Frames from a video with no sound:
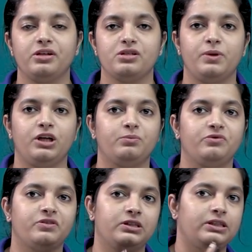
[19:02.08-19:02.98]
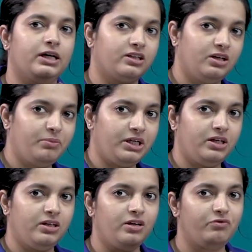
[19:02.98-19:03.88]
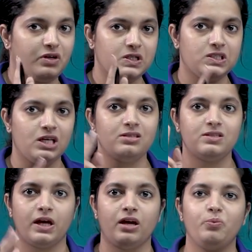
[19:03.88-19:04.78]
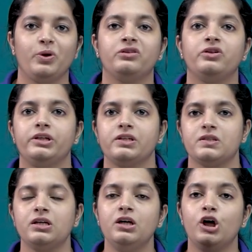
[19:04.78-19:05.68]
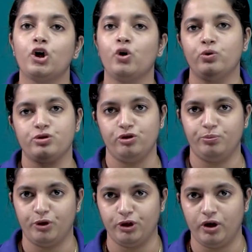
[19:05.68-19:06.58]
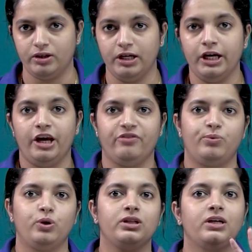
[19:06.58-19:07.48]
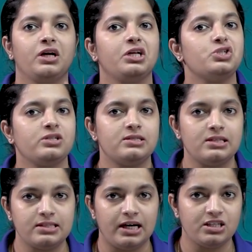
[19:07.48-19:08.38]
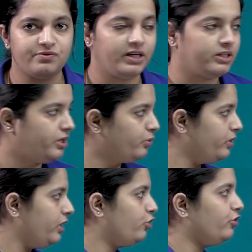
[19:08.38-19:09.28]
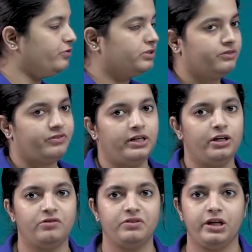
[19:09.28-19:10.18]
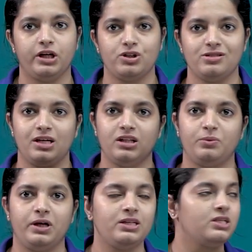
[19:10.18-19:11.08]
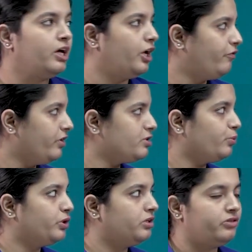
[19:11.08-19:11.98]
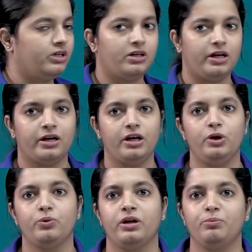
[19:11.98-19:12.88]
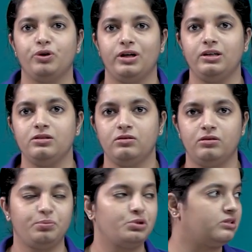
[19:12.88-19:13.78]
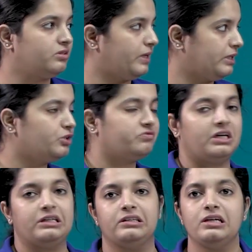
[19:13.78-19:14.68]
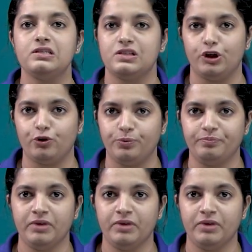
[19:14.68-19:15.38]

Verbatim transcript: it is made up of a conducting material first thing, second whether it is a closed loop or not. If both the conditions are satisfied then only go for the finding of directions otherwise if it is a wooden ring directly you can put it put the value of current as 0.